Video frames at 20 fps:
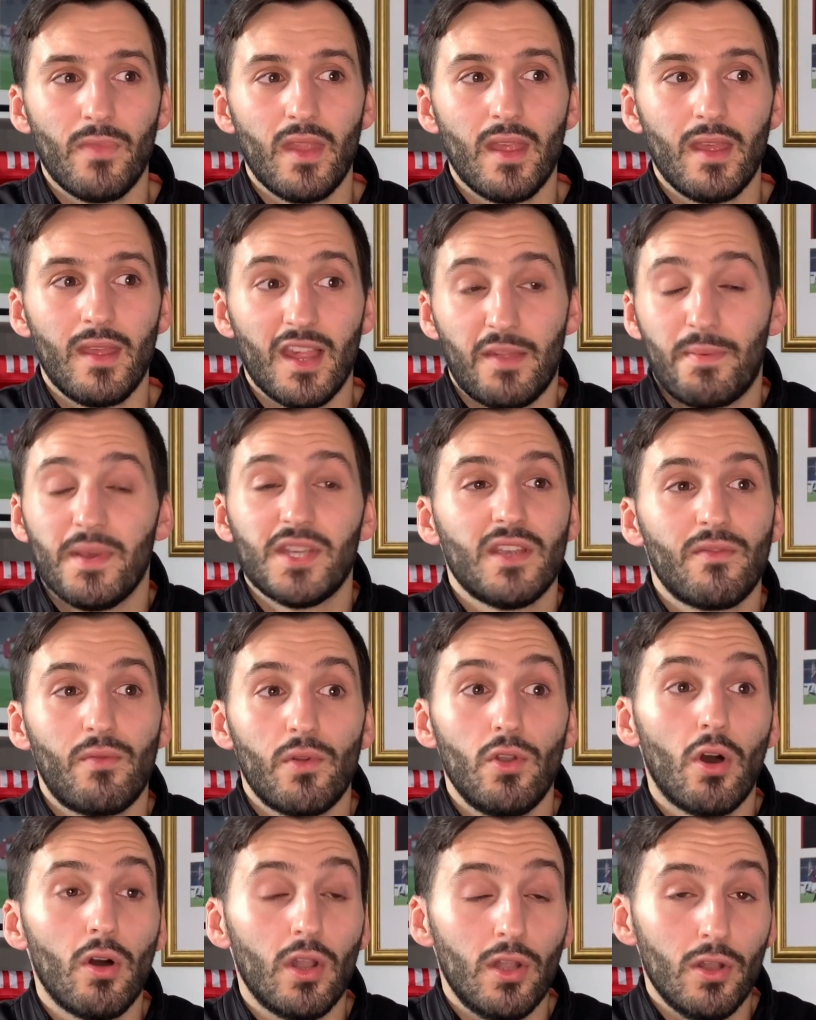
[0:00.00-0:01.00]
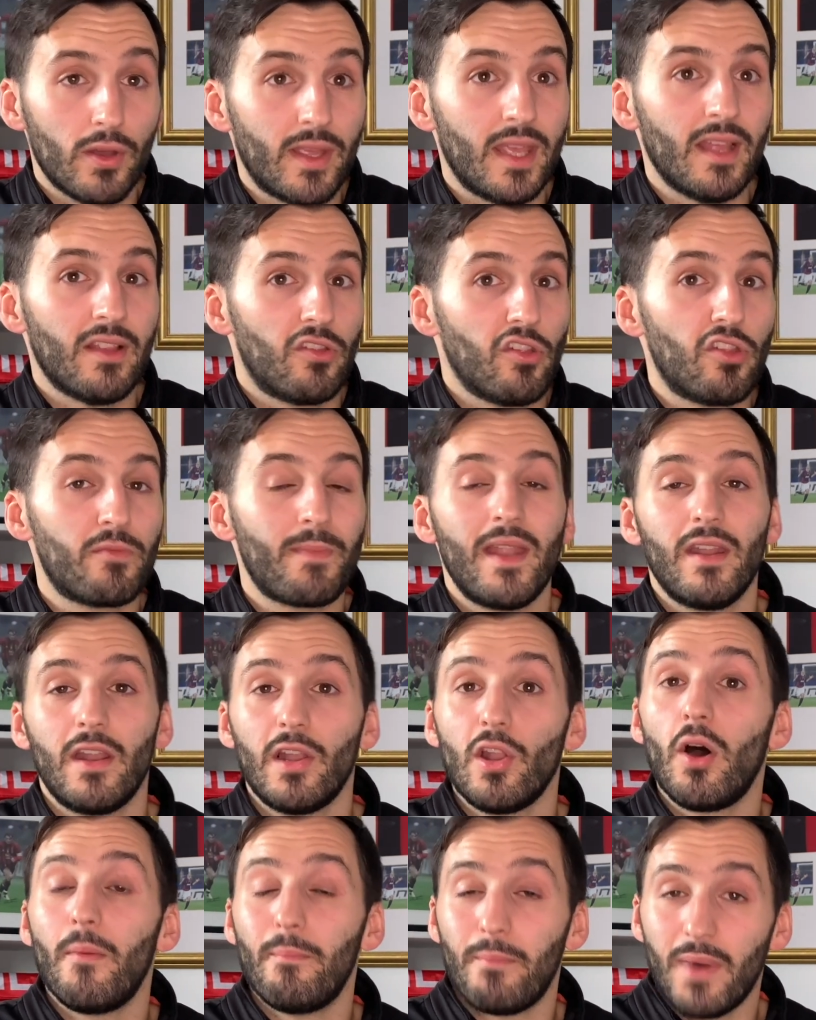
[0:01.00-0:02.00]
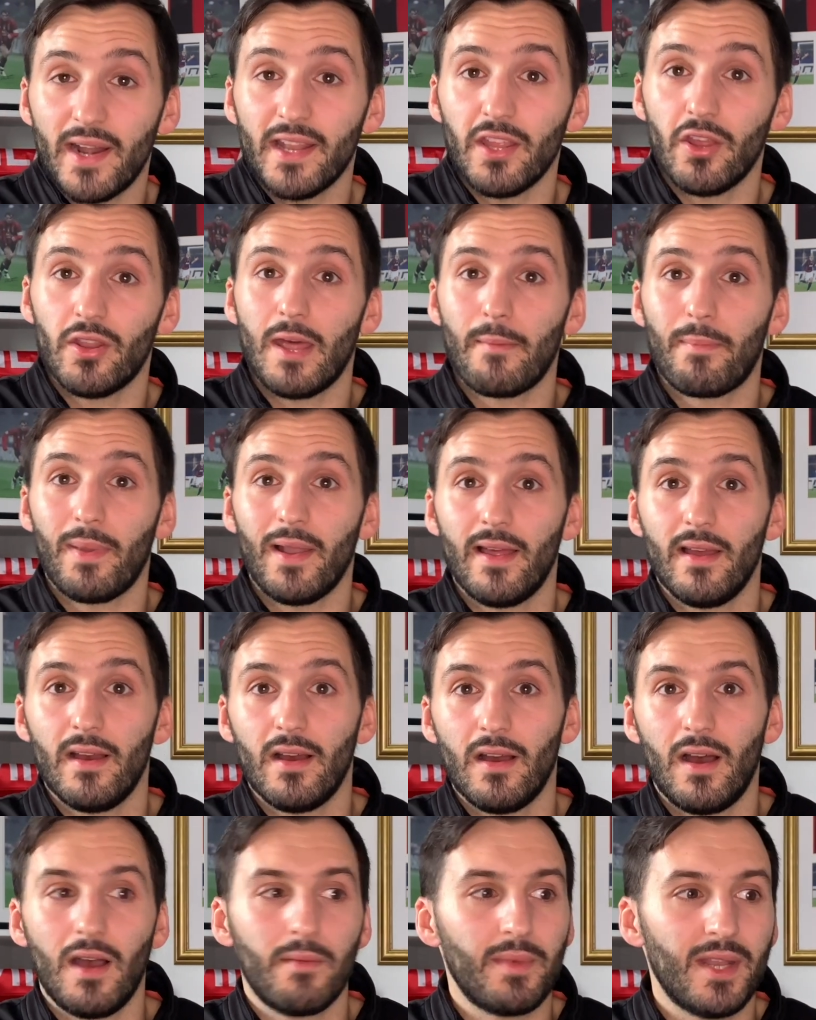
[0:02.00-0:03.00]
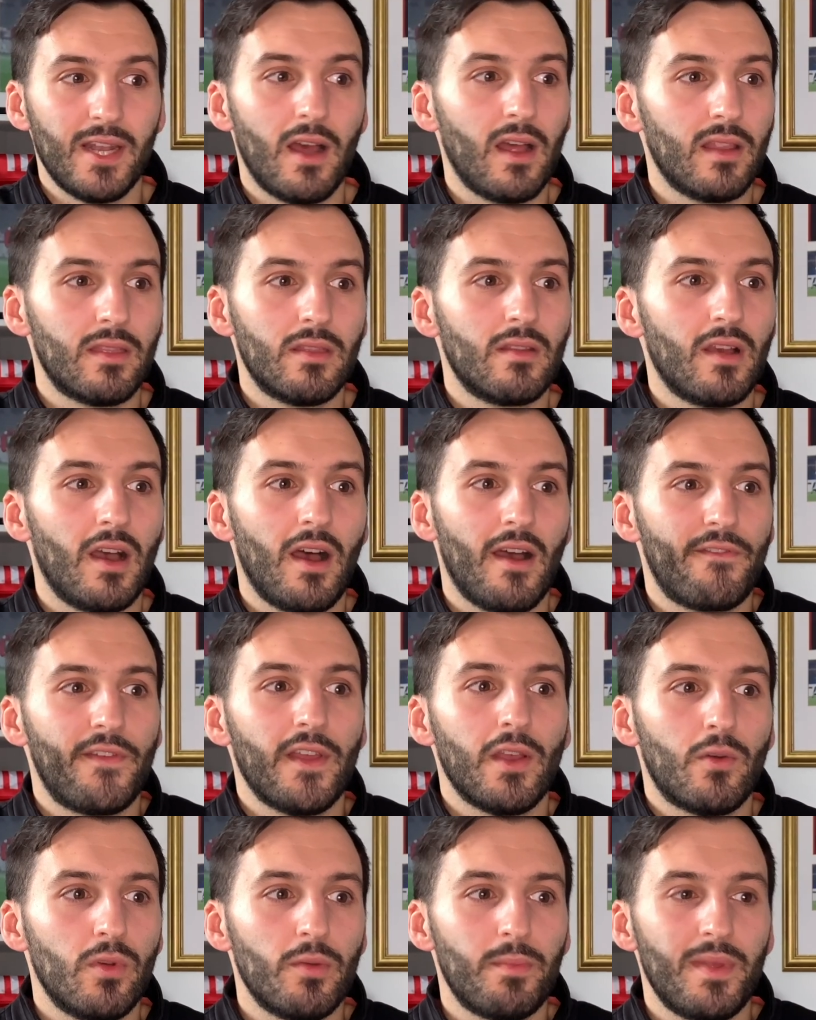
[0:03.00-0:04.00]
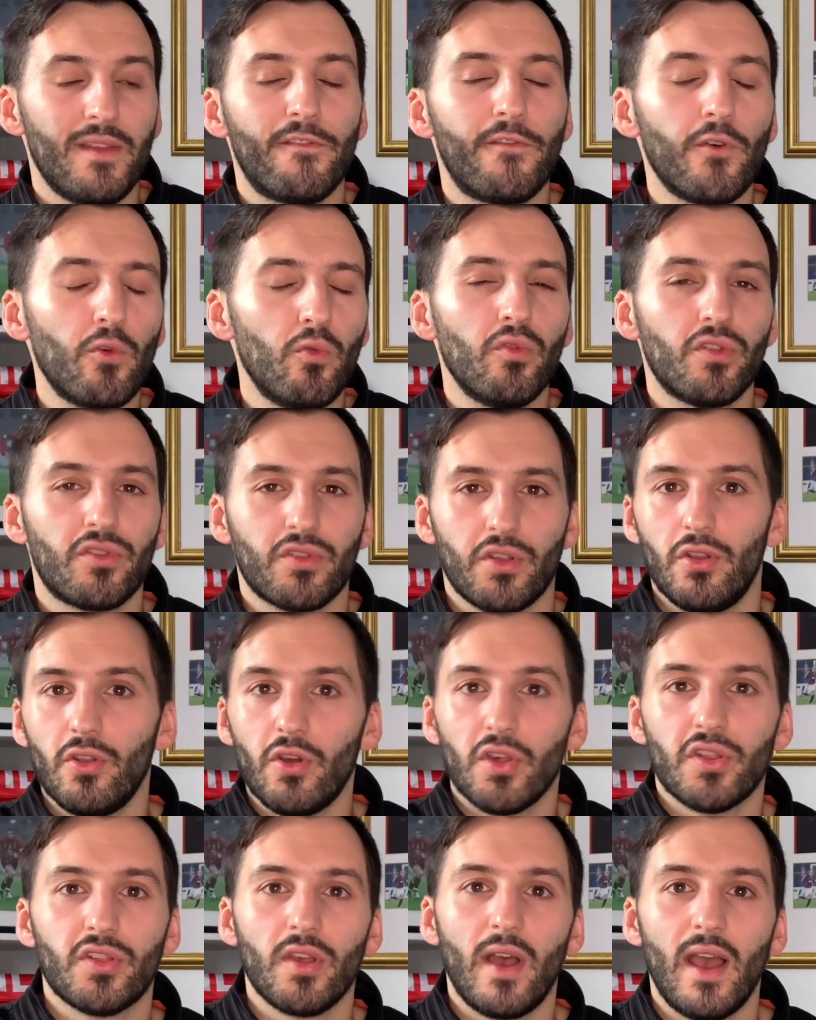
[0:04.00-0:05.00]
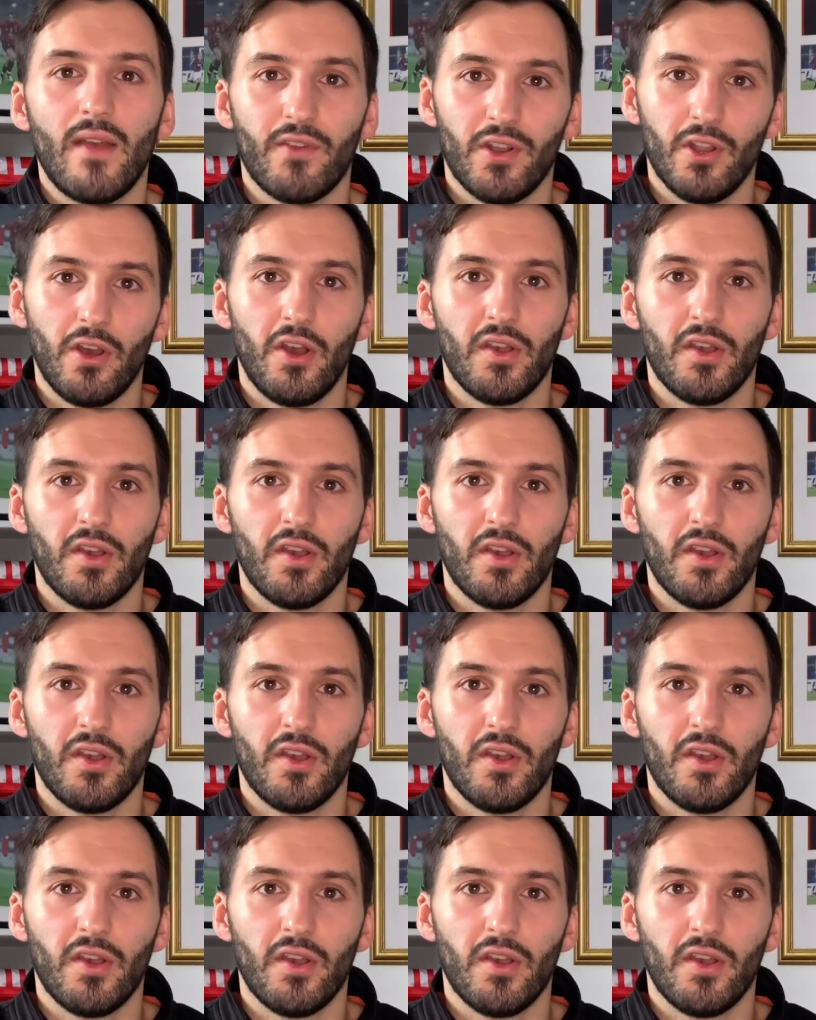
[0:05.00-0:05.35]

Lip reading: Especially if we're not looking to spend a lot of money on that player. I mean, I think we'd be fools to not sign Renato